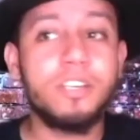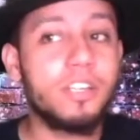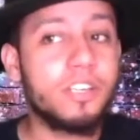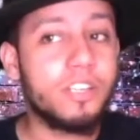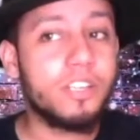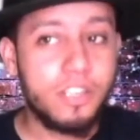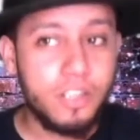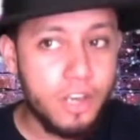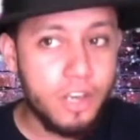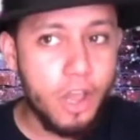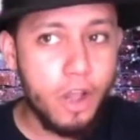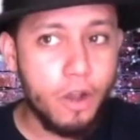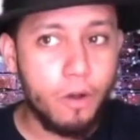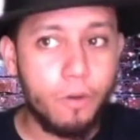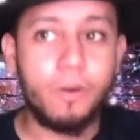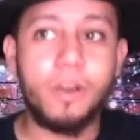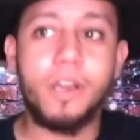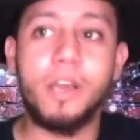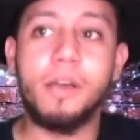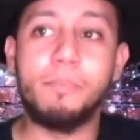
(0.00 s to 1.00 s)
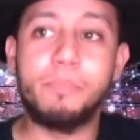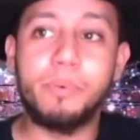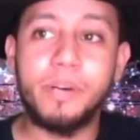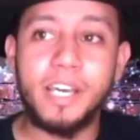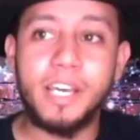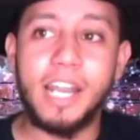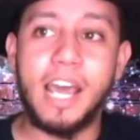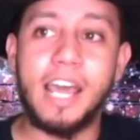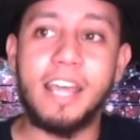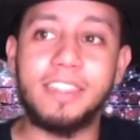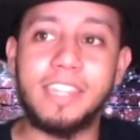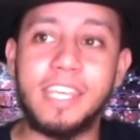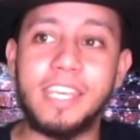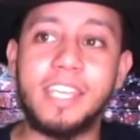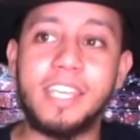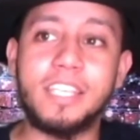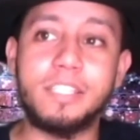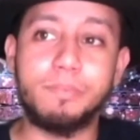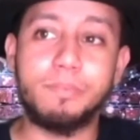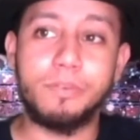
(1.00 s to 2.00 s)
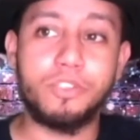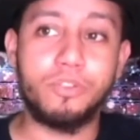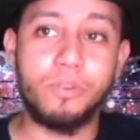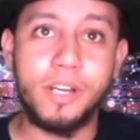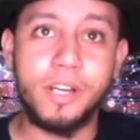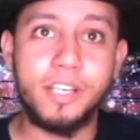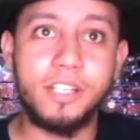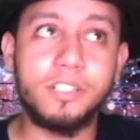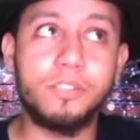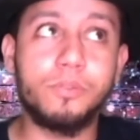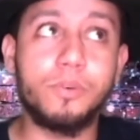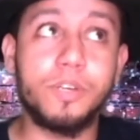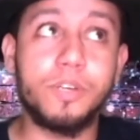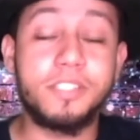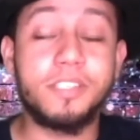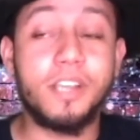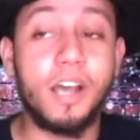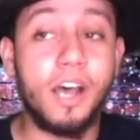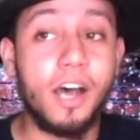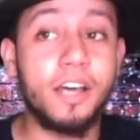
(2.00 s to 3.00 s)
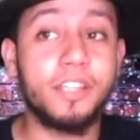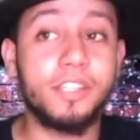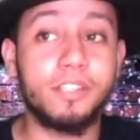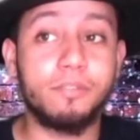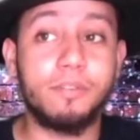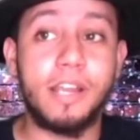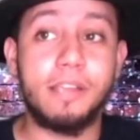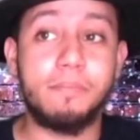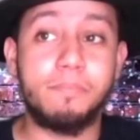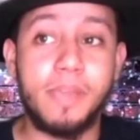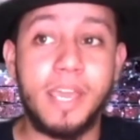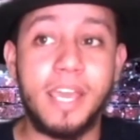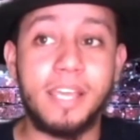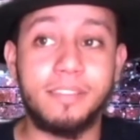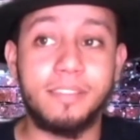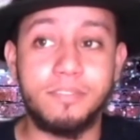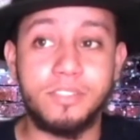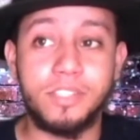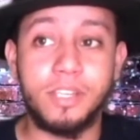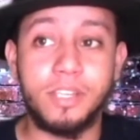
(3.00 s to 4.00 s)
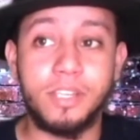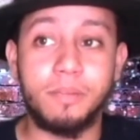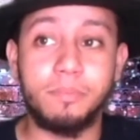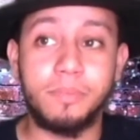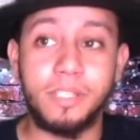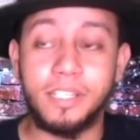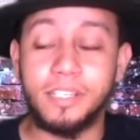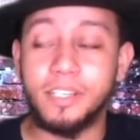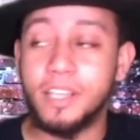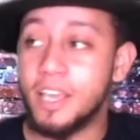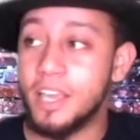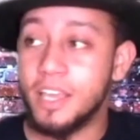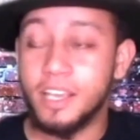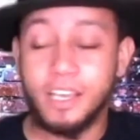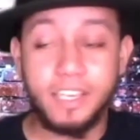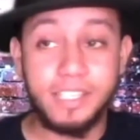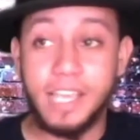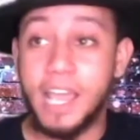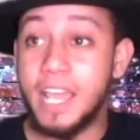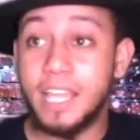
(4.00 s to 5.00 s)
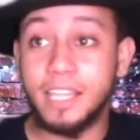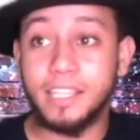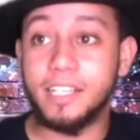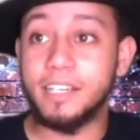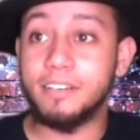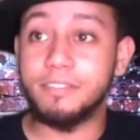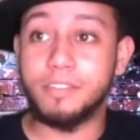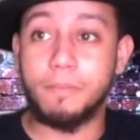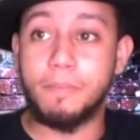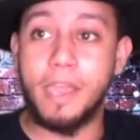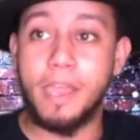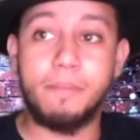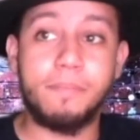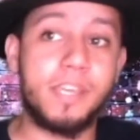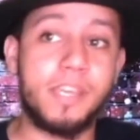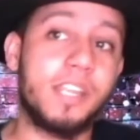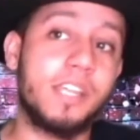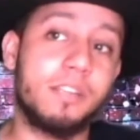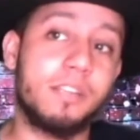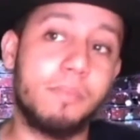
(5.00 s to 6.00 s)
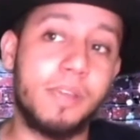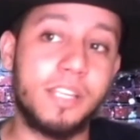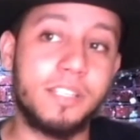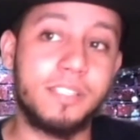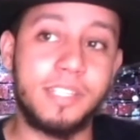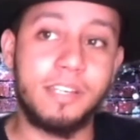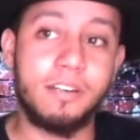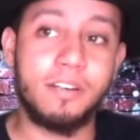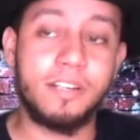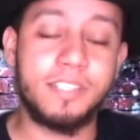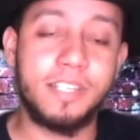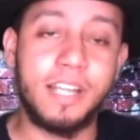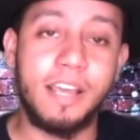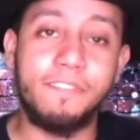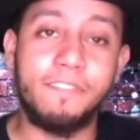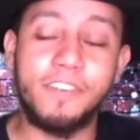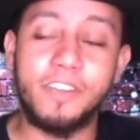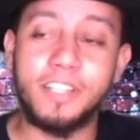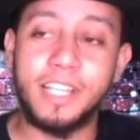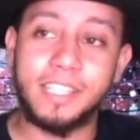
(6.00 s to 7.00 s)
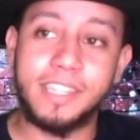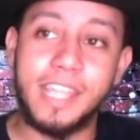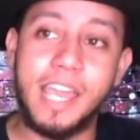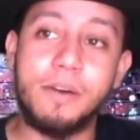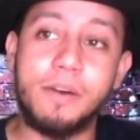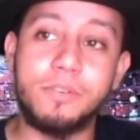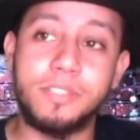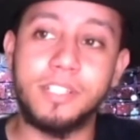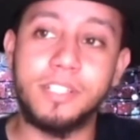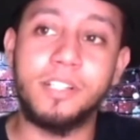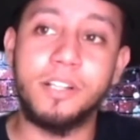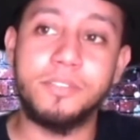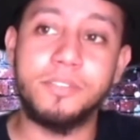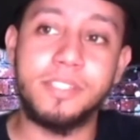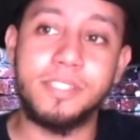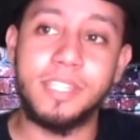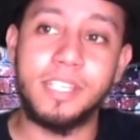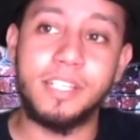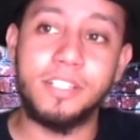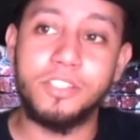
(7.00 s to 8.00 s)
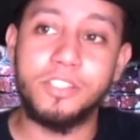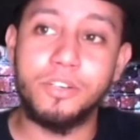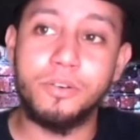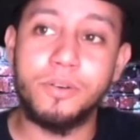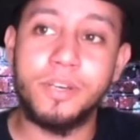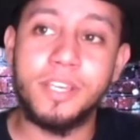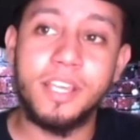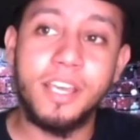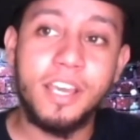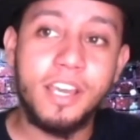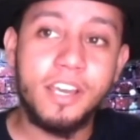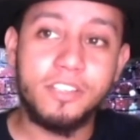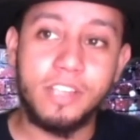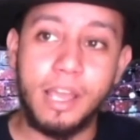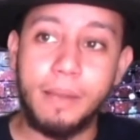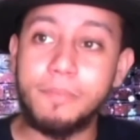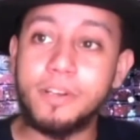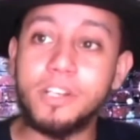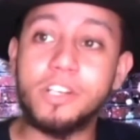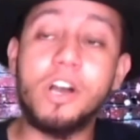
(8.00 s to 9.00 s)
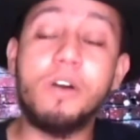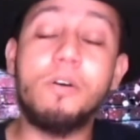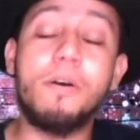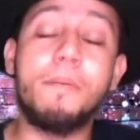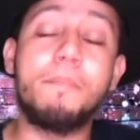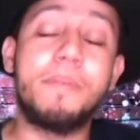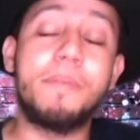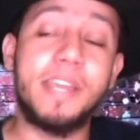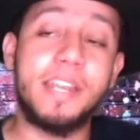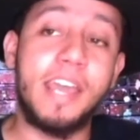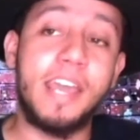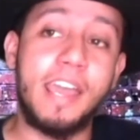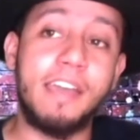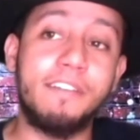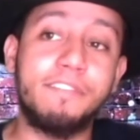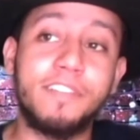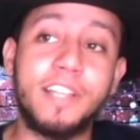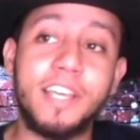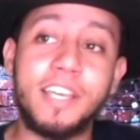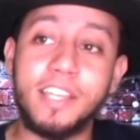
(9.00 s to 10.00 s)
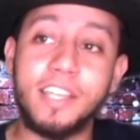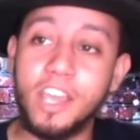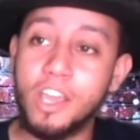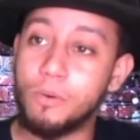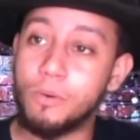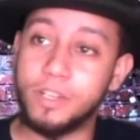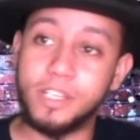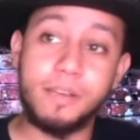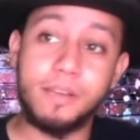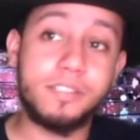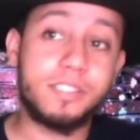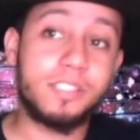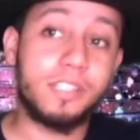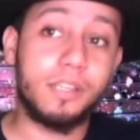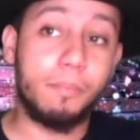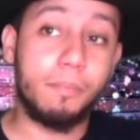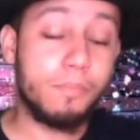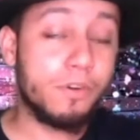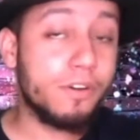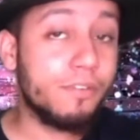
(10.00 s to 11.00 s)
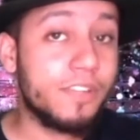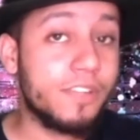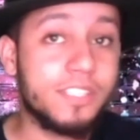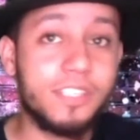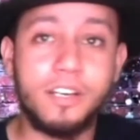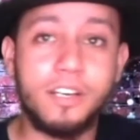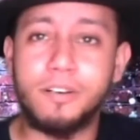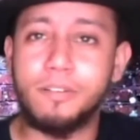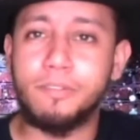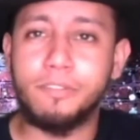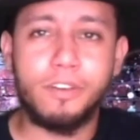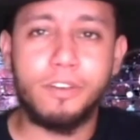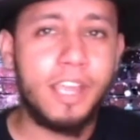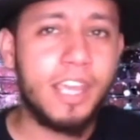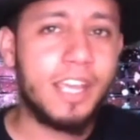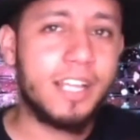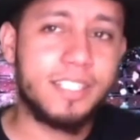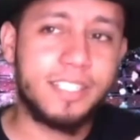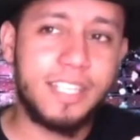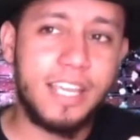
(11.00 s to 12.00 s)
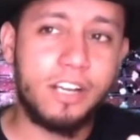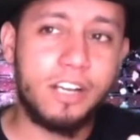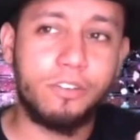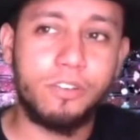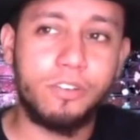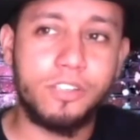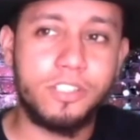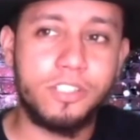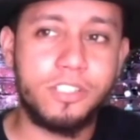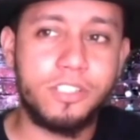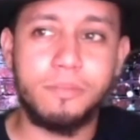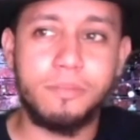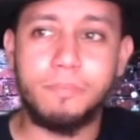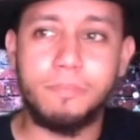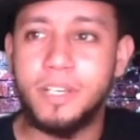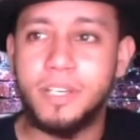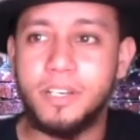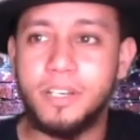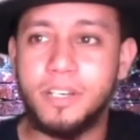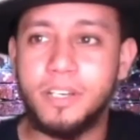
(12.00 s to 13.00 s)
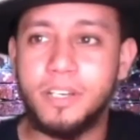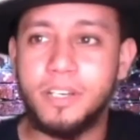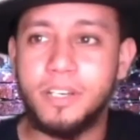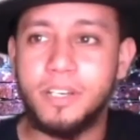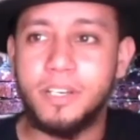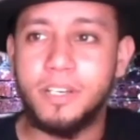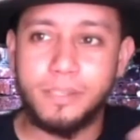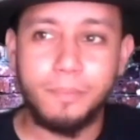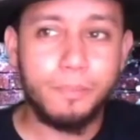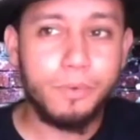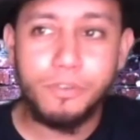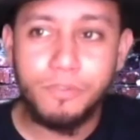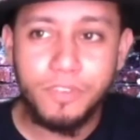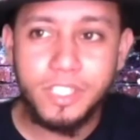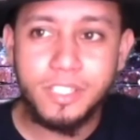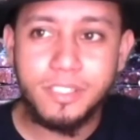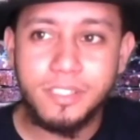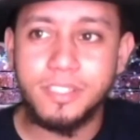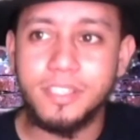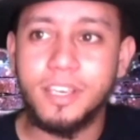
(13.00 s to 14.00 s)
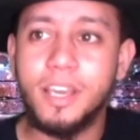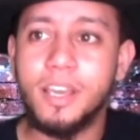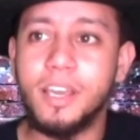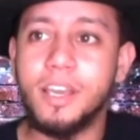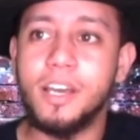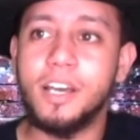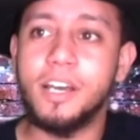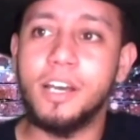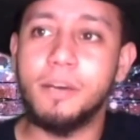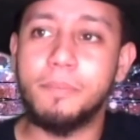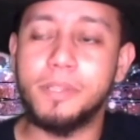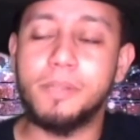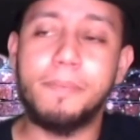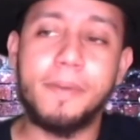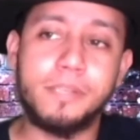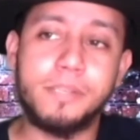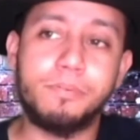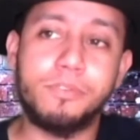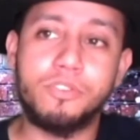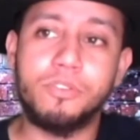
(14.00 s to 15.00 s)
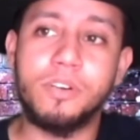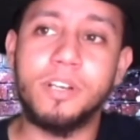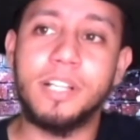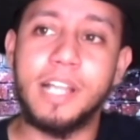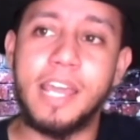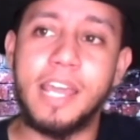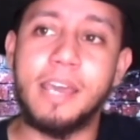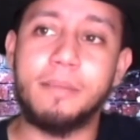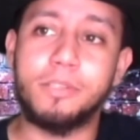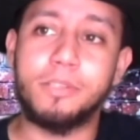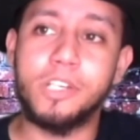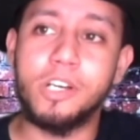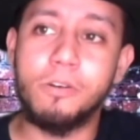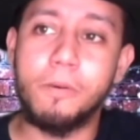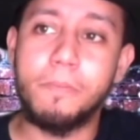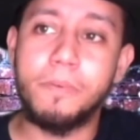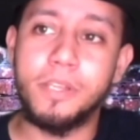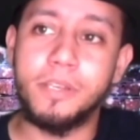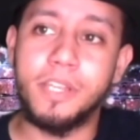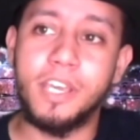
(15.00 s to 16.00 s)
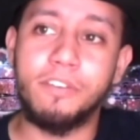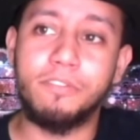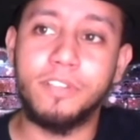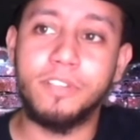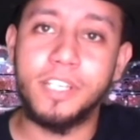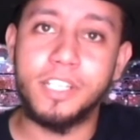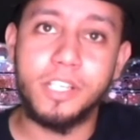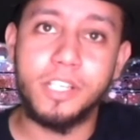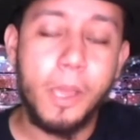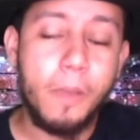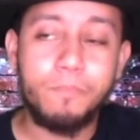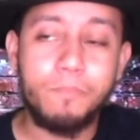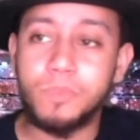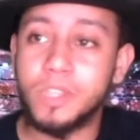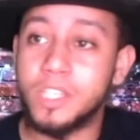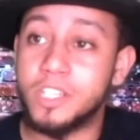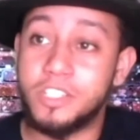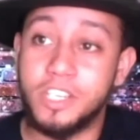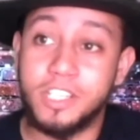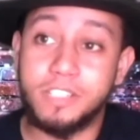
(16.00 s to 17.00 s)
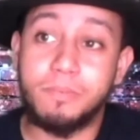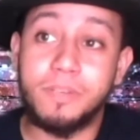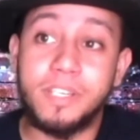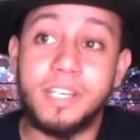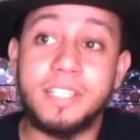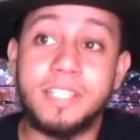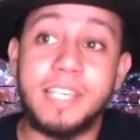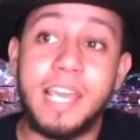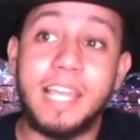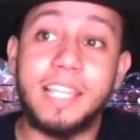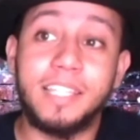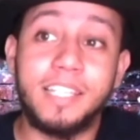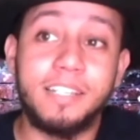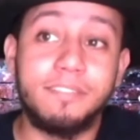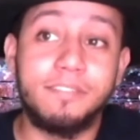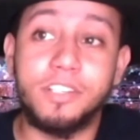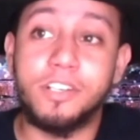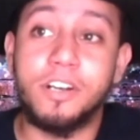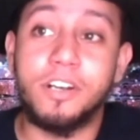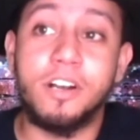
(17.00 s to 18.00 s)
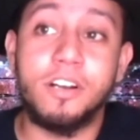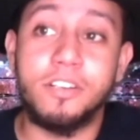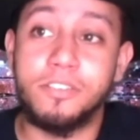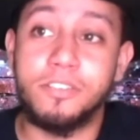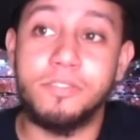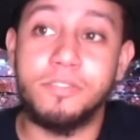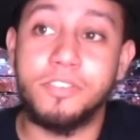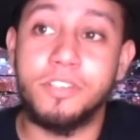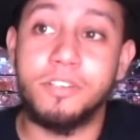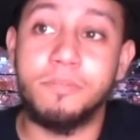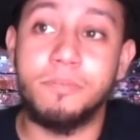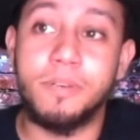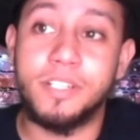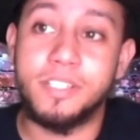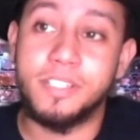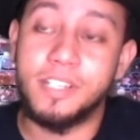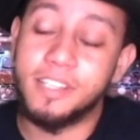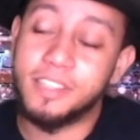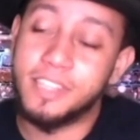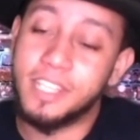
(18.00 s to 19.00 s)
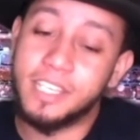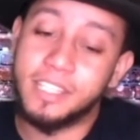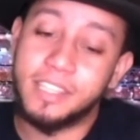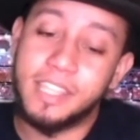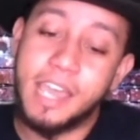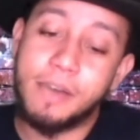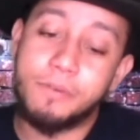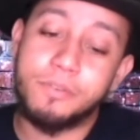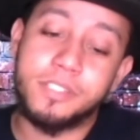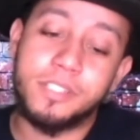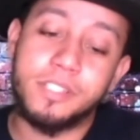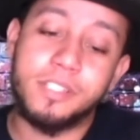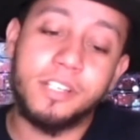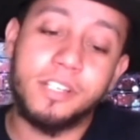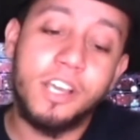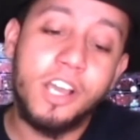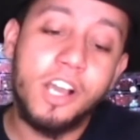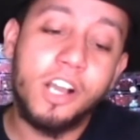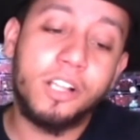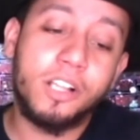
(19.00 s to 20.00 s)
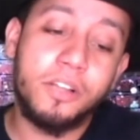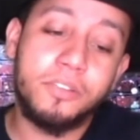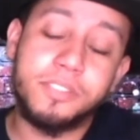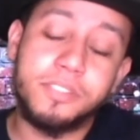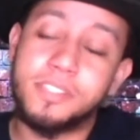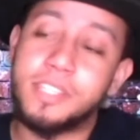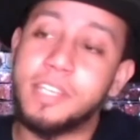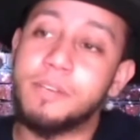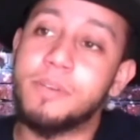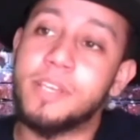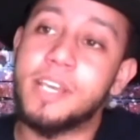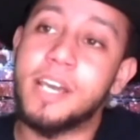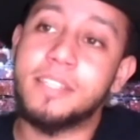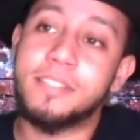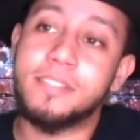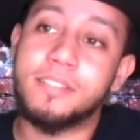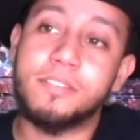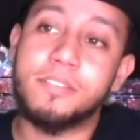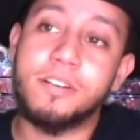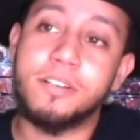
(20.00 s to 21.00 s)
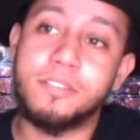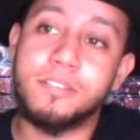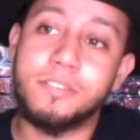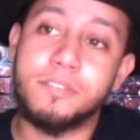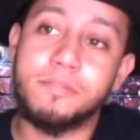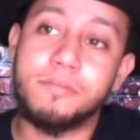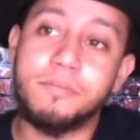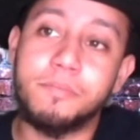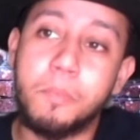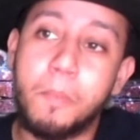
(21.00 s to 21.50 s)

No. But I think his portrayal was on the right path of something, because I love the Batman animated series, and I felt like that was the closest thing to it. So I'm going to go with Ben Affleck. When it comes to the movies, though, hands down, Christian Bale had the best movies. But the best portrayal, I have to go with Ben Affleck, just because I love the cartoon so much, and I think that was the closest thing we got to the cartoon.